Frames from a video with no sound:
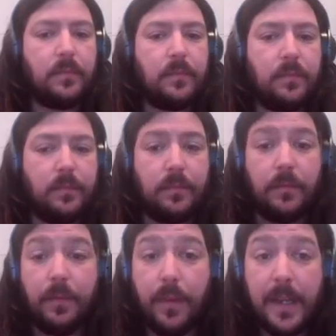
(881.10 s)

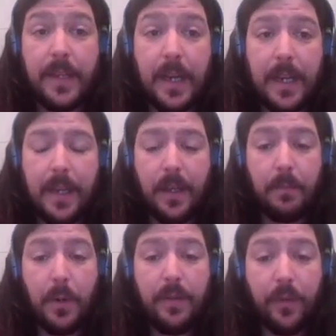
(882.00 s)
Finally, a brief
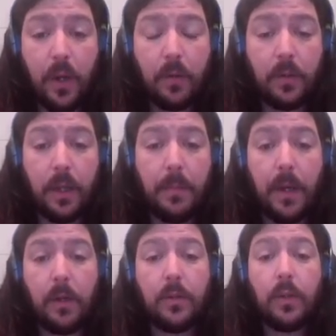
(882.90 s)
note about
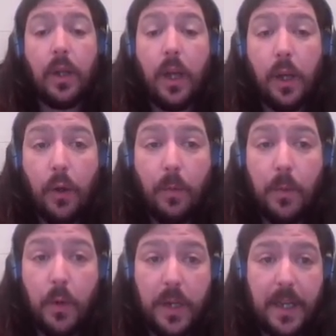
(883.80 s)
uh,
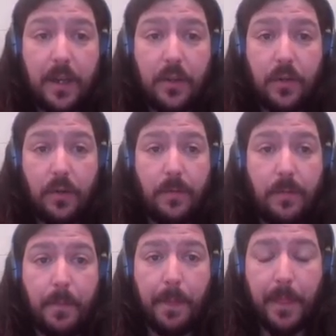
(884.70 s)
communication.
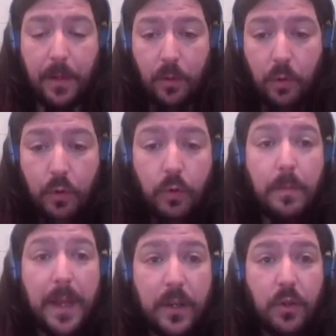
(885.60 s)
You should make sure
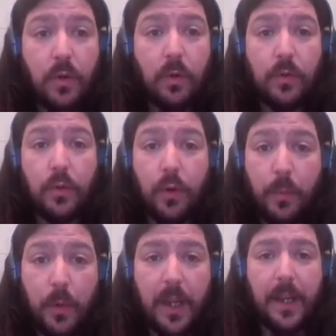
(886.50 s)
to communicate
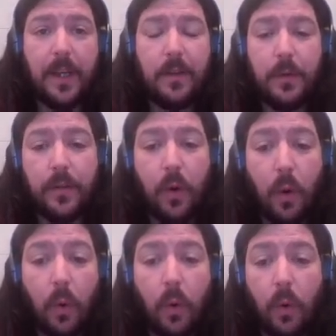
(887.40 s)
with all
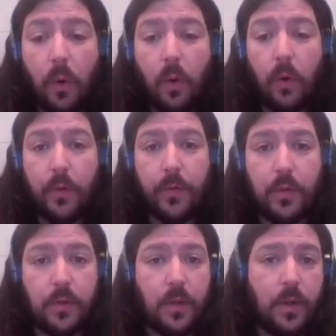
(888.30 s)
authors
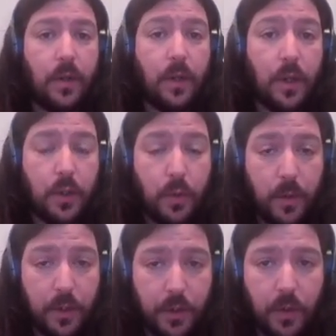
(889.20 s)
to ensure
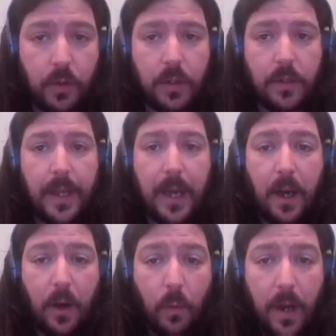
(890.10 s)
that they are
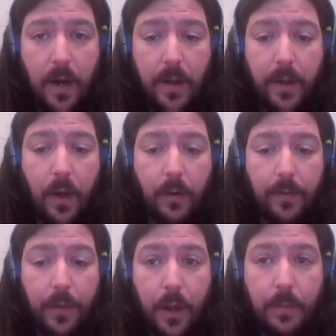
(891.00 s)
aware of their
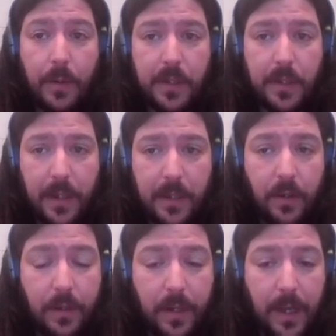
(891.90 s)
presentation time
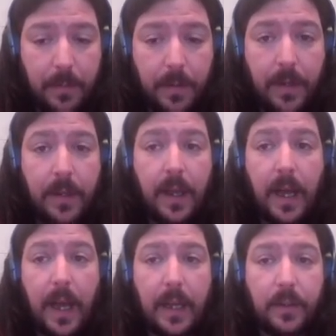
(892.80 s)
and
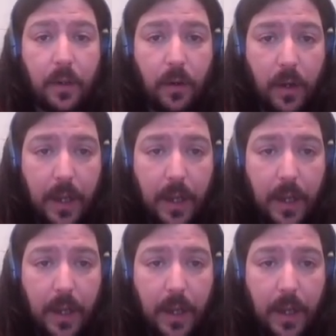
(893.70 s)
location.